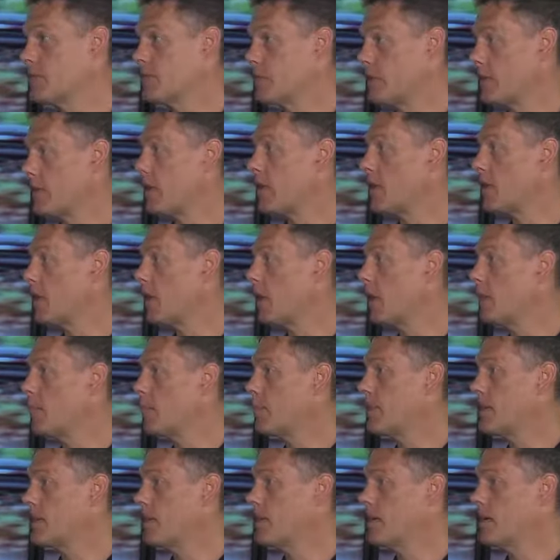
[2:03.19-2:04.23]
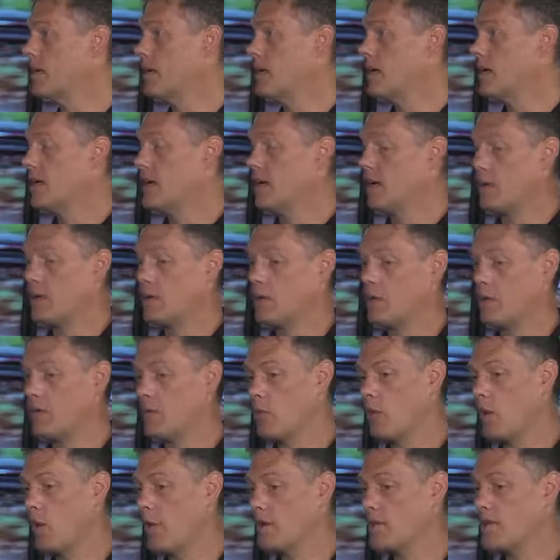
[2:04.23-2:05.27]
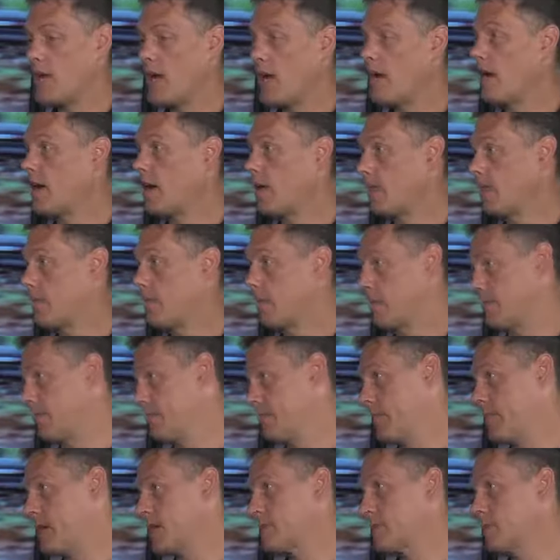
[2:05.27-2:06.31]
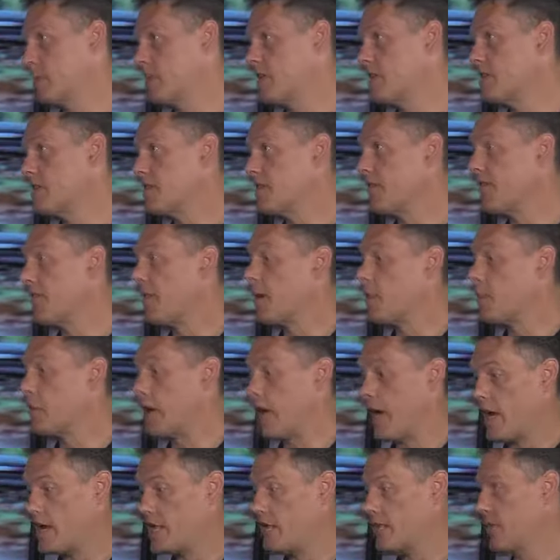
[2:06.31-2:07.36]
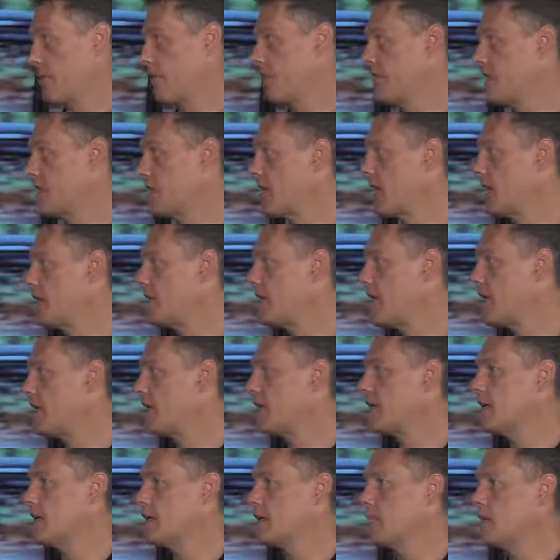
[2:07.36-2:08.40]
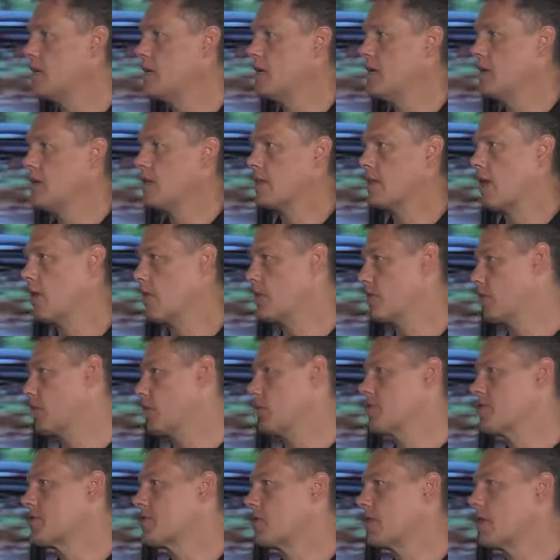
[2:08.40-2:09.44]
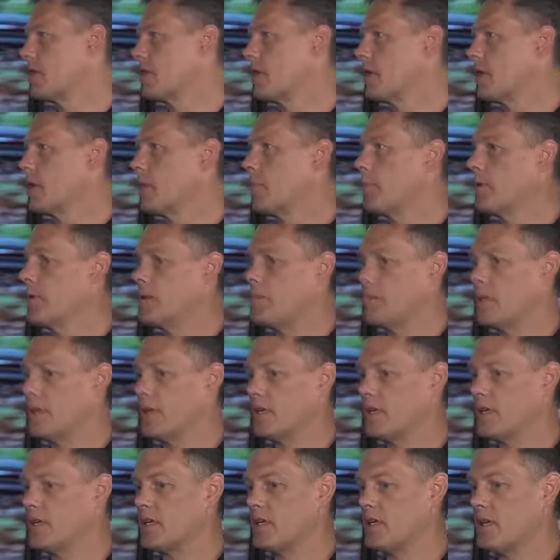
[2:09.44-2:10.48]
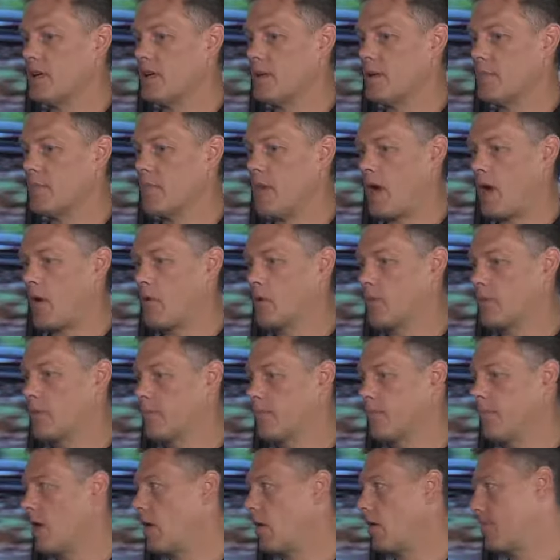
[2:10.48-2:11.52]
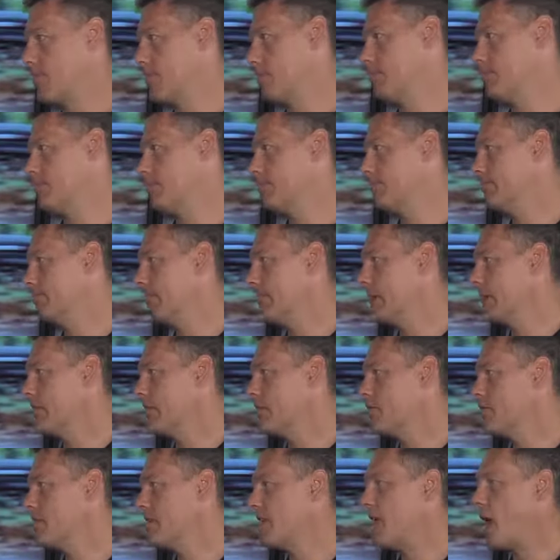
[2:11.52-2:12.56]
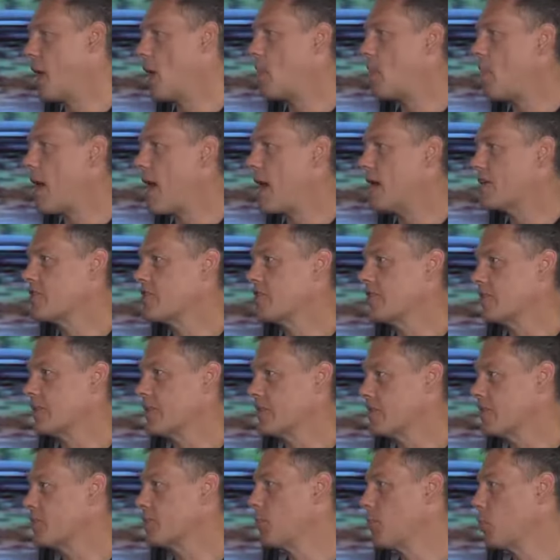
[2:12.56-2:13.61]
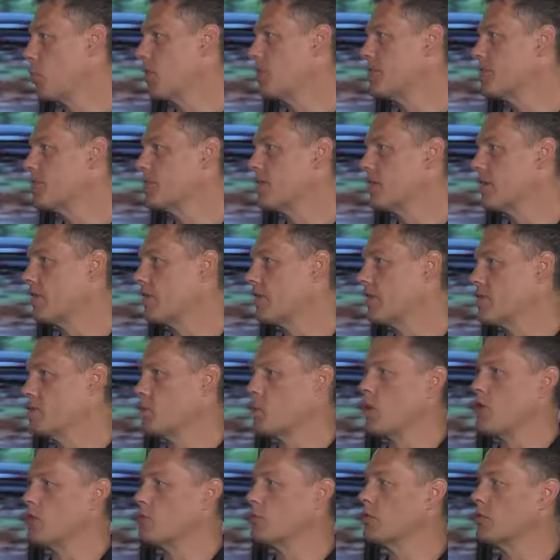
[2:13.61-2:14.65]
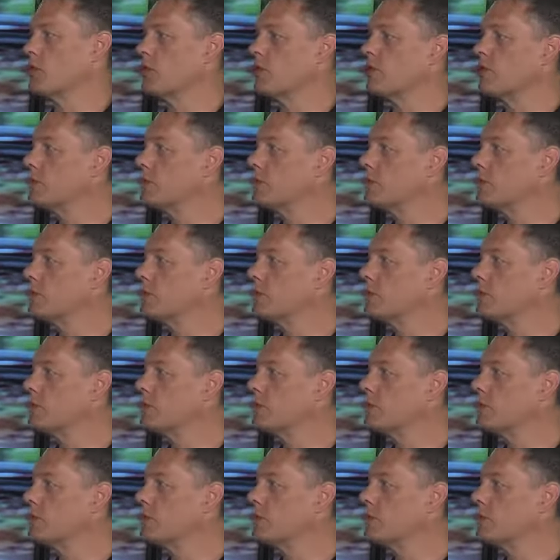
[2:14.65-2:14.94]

within mm -hmm. our company, uh, we, we always had a, a, expertise in fabrication of the titanium. Mm -hmm. That was what started the company, but um, our, our energy and our passion for the sport itself is what's really